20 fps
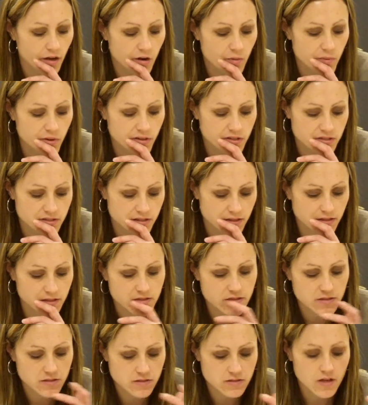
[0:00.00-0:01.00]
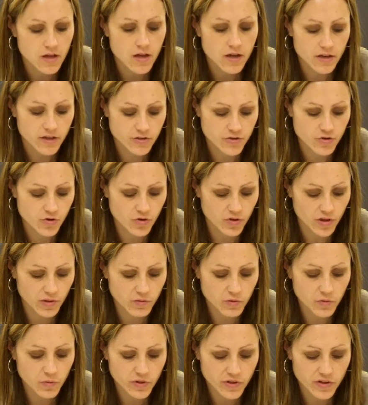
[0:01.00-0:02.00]
And our biggest thing is just
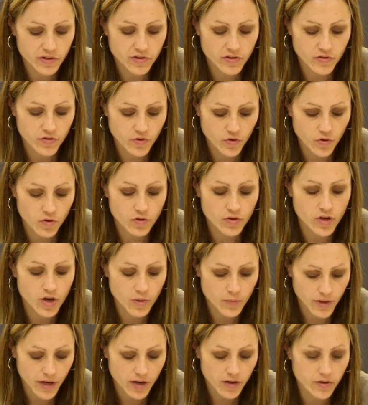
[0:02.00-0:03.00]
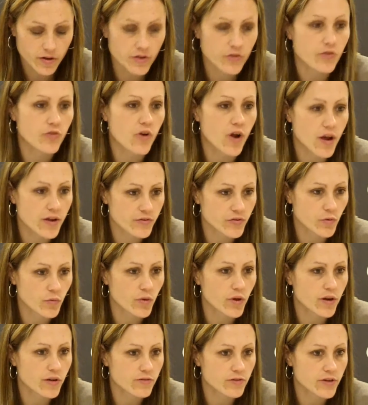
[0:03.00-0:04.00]
controlling what we can control and coming out and trying to
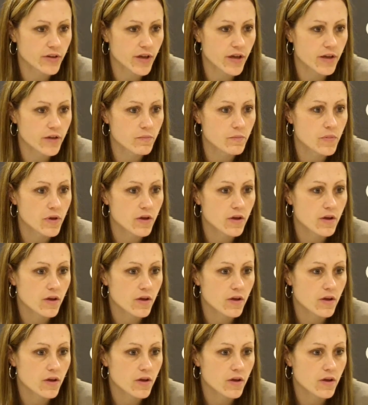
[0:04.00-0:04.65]
win every game.